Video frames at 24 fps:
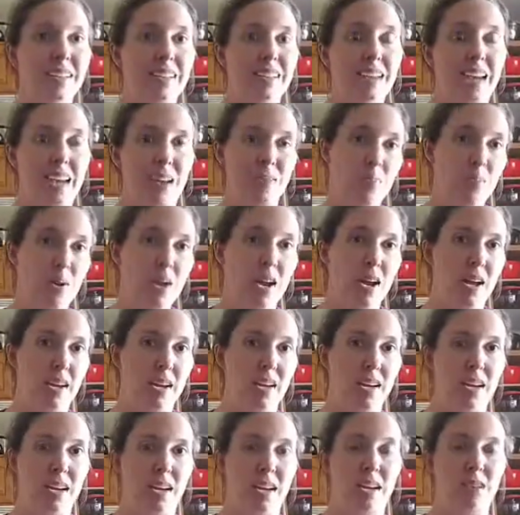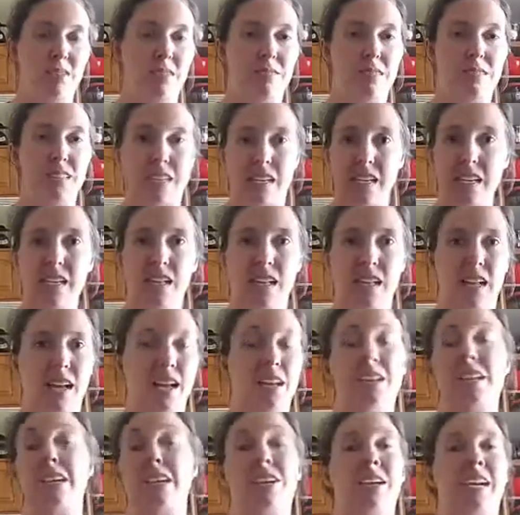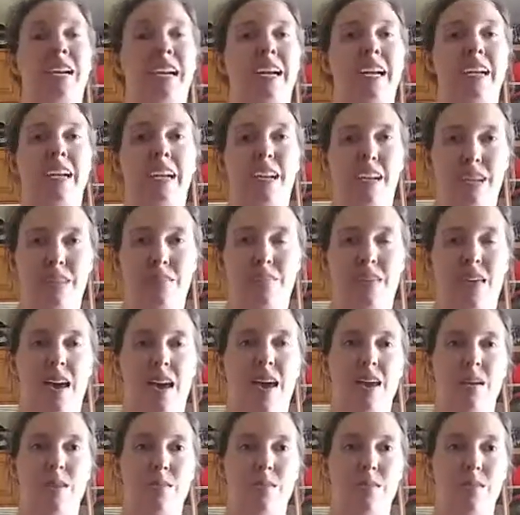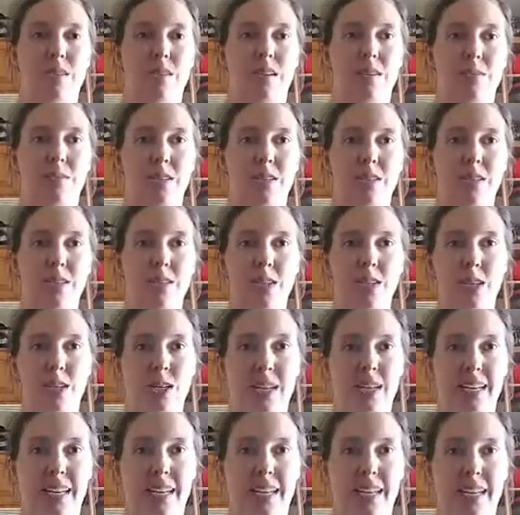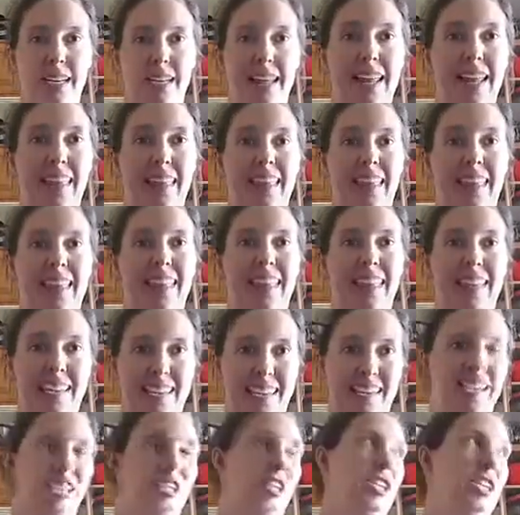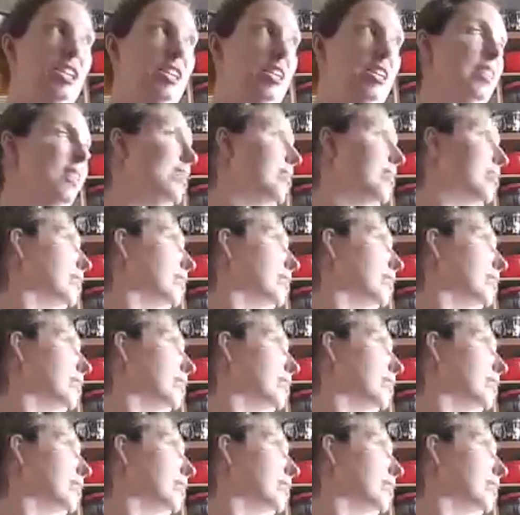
day one of the decluttering of the house, and we are starting in the kitchen.